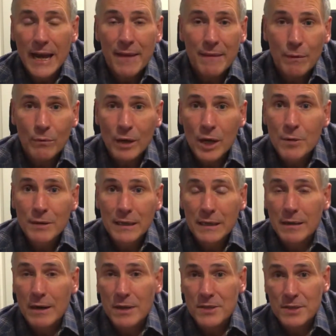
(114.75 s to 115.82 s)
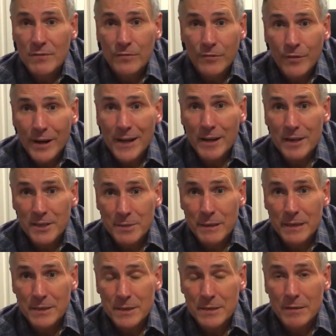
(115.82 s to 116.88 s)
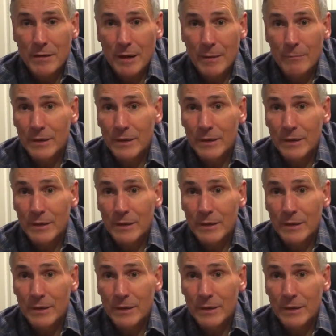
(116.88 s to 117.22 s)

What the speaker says: and that will only last a finite amount of time.